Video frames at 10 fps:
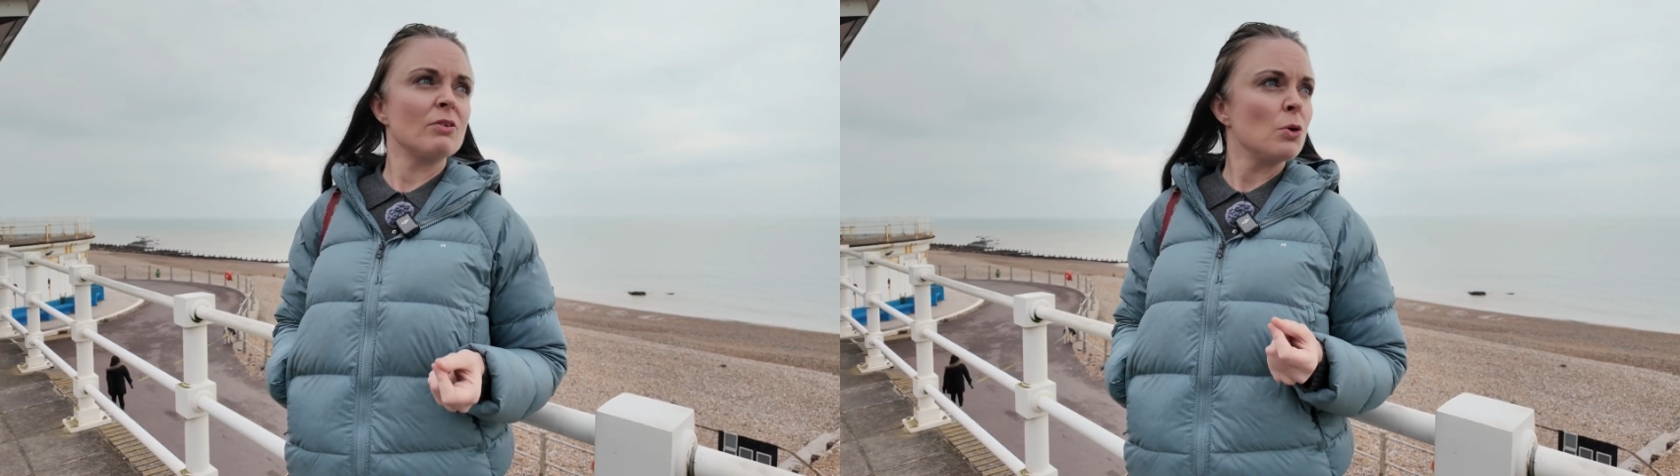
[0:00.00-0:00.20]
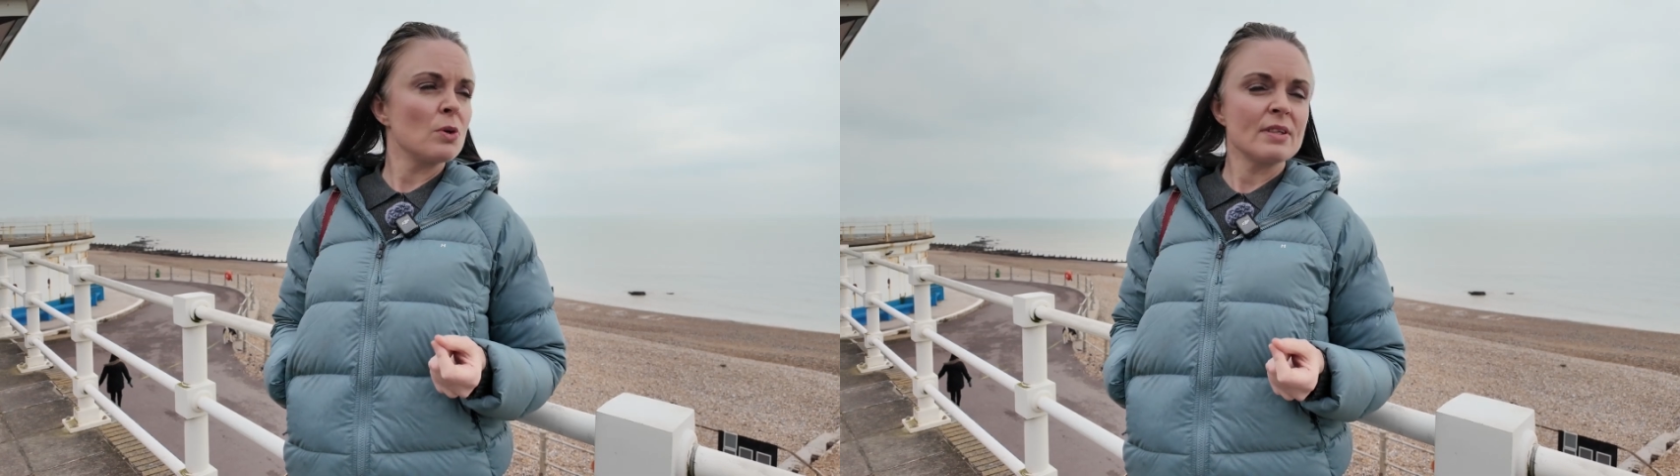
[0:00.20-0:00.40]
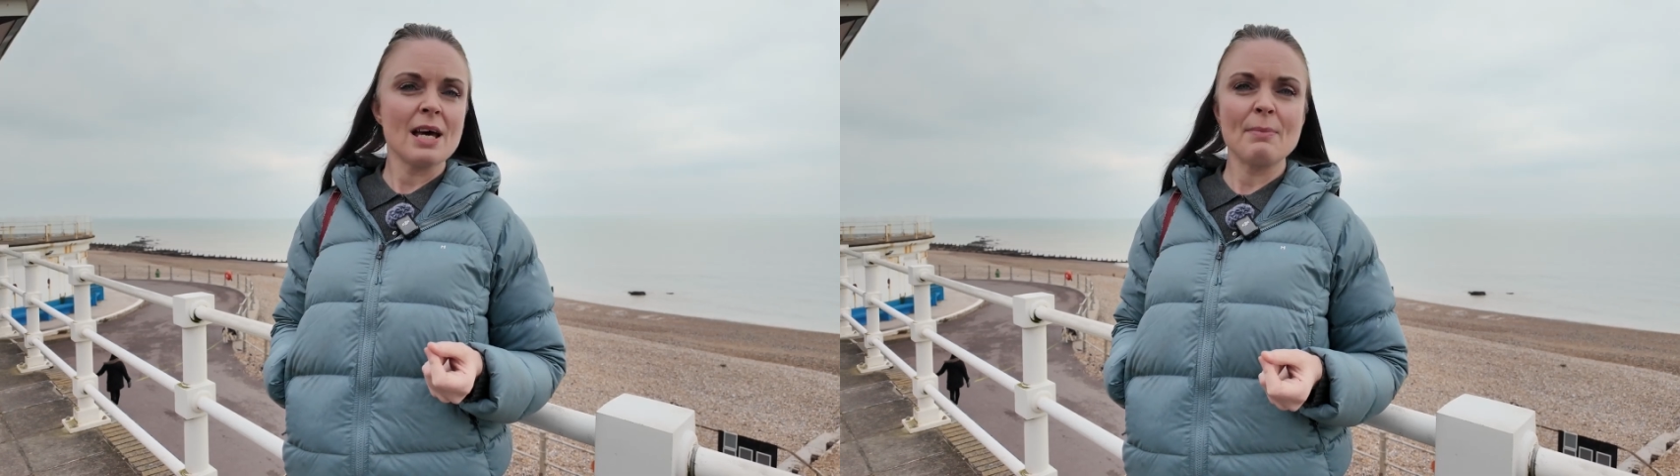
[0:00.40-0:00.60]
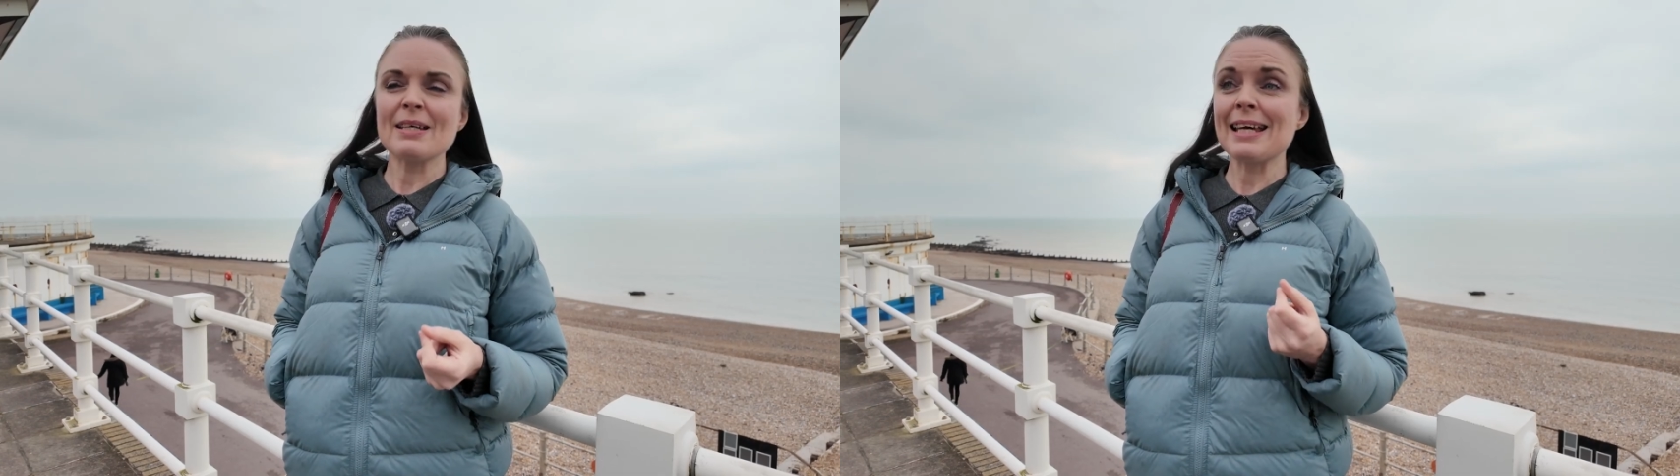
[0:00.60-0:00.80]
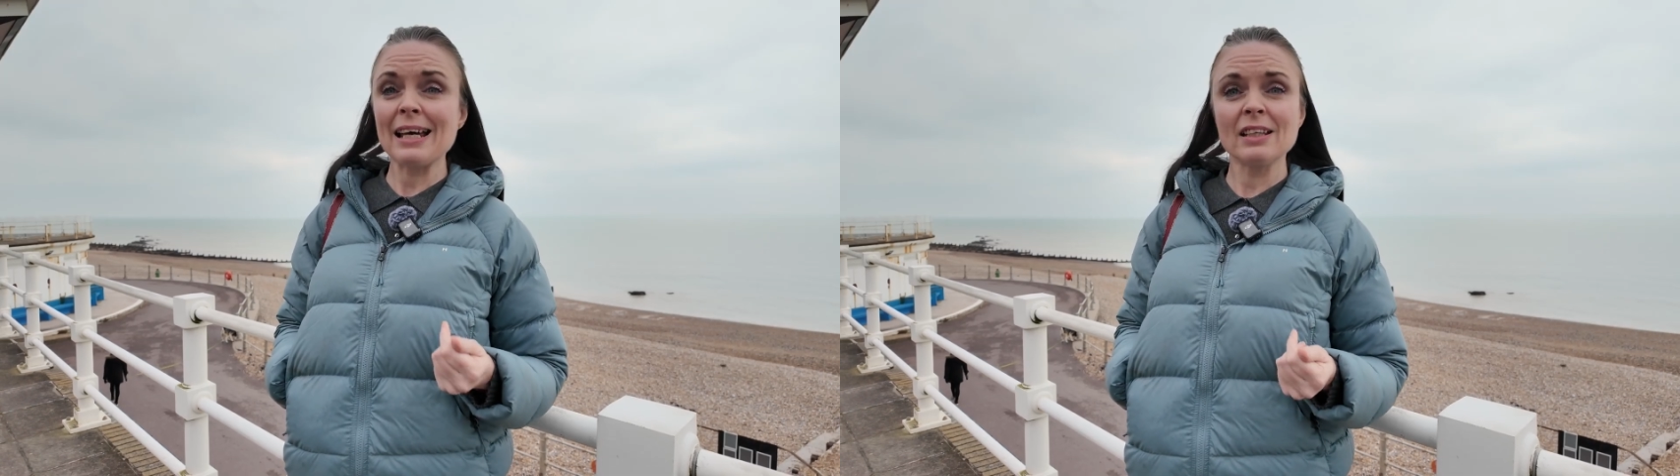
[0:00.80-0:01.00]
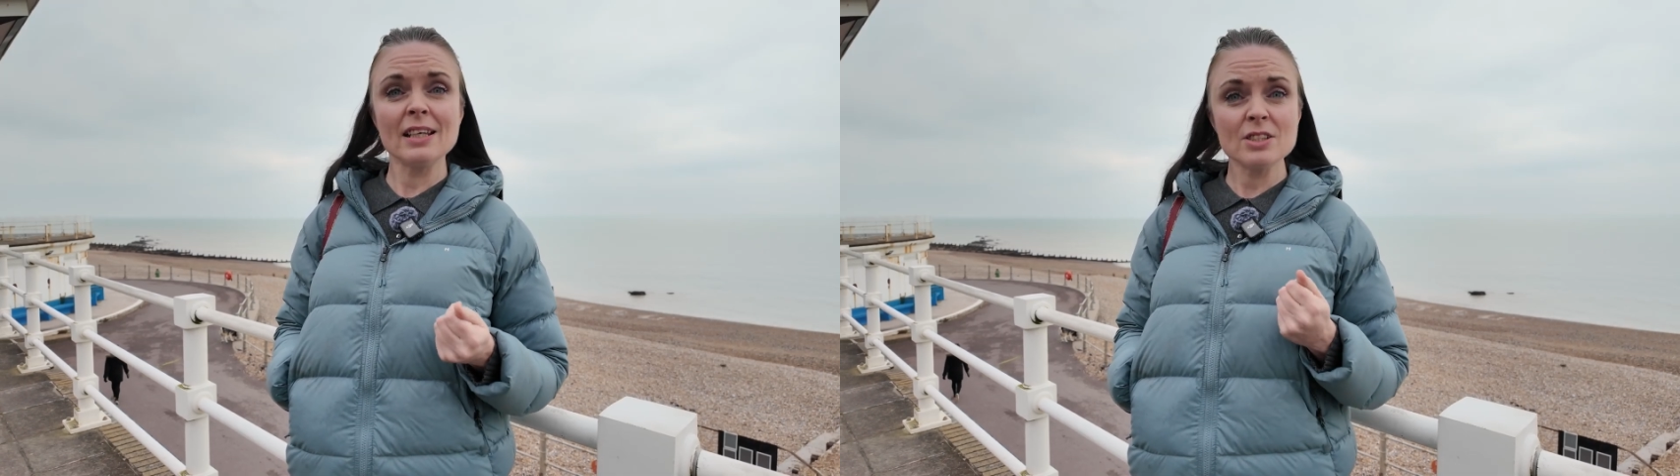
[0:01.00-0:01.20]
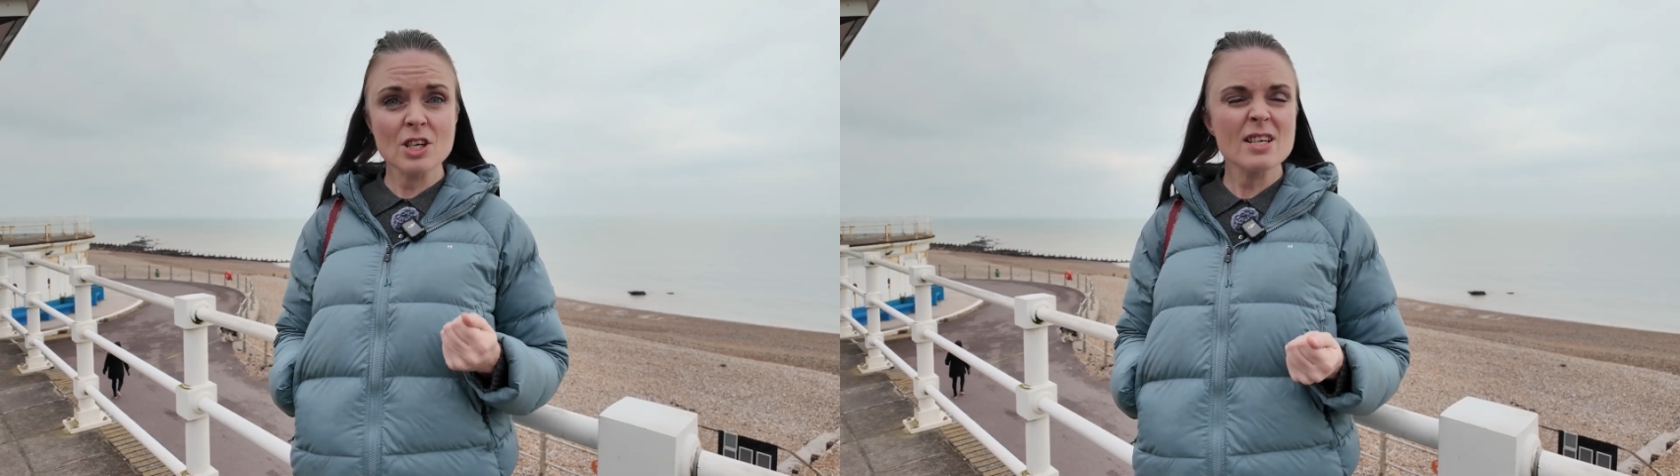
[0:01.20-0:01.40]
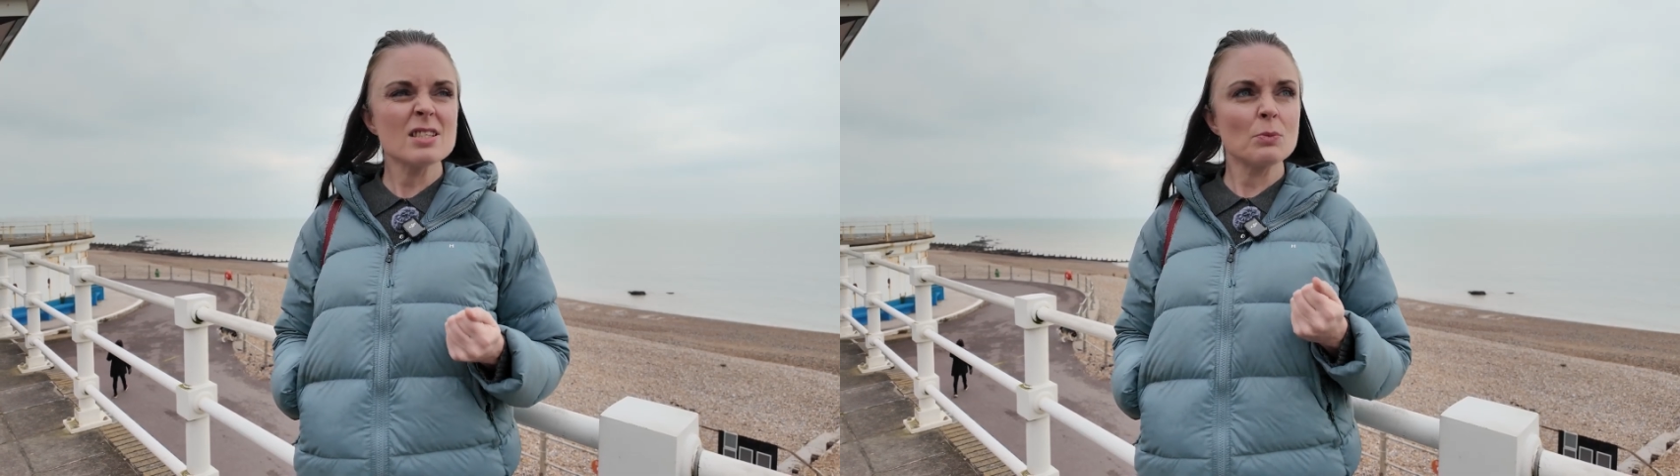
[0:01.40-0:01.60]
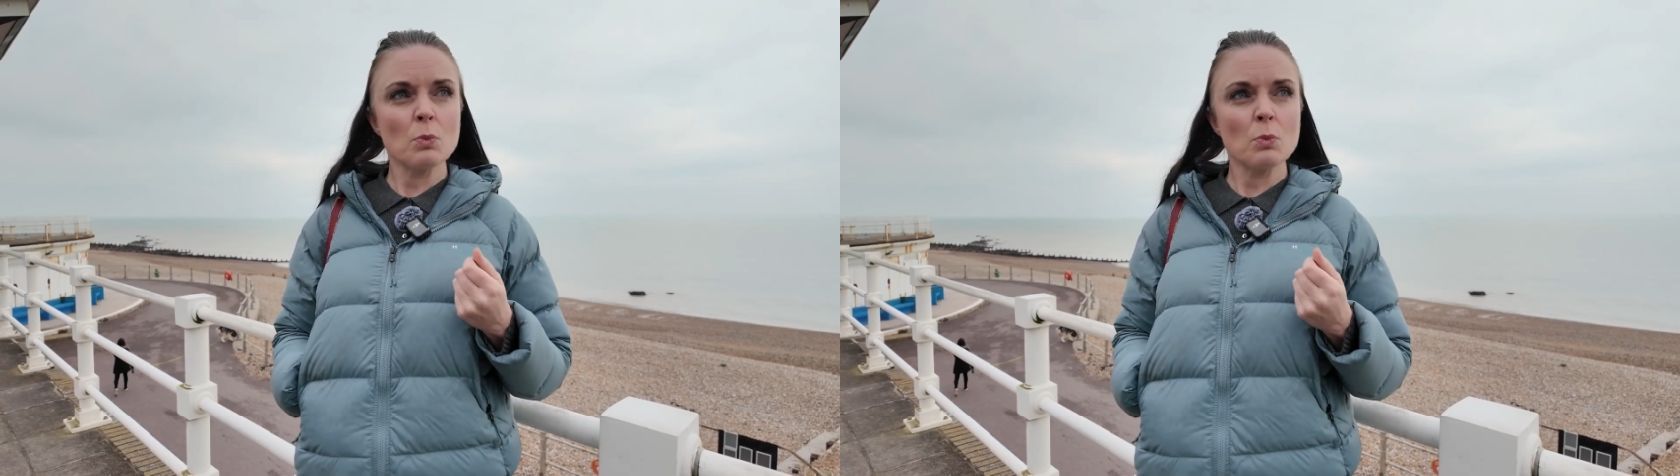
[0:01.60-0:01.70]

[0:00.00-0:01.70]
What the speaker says: of all of them, again, it just